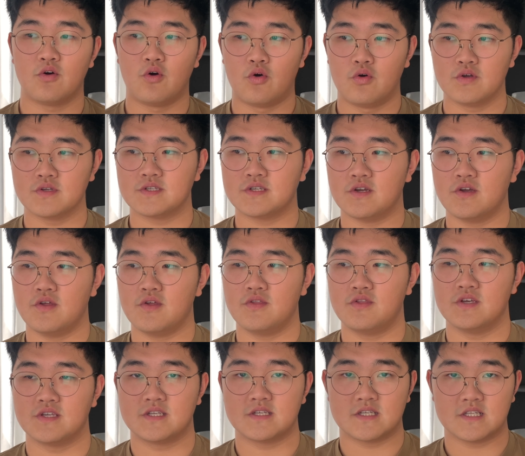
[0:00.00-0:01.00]
also
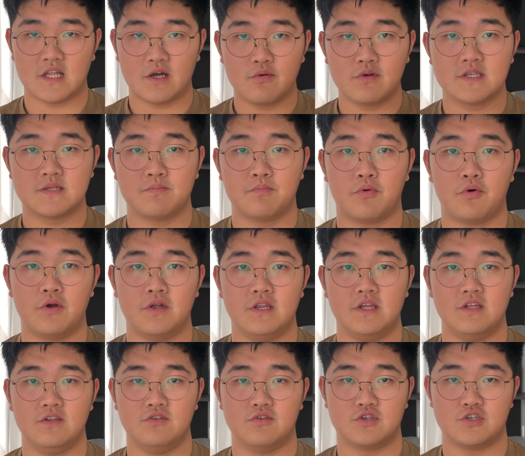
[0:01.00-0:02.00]
the slowest point
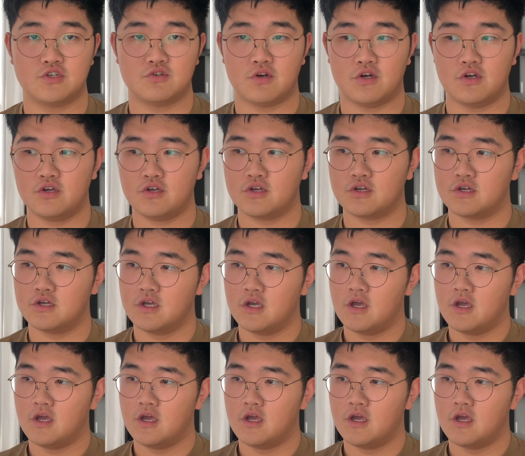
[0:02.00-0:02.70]
in your stroke,